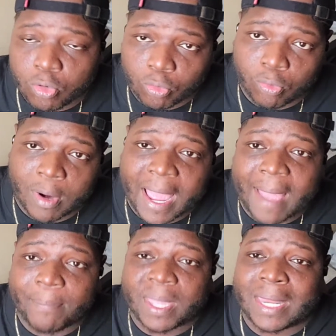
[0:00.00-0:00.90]

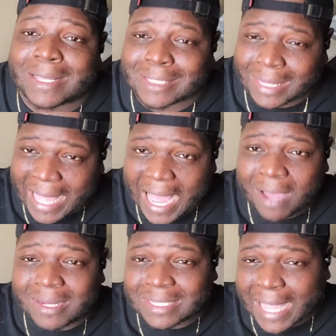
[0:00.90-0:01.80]
rapping as
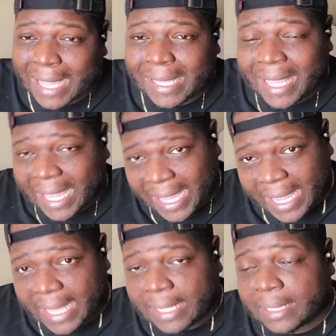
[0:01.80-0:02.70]
loud as I
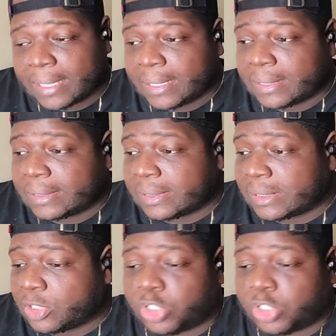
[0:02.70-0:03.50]
can.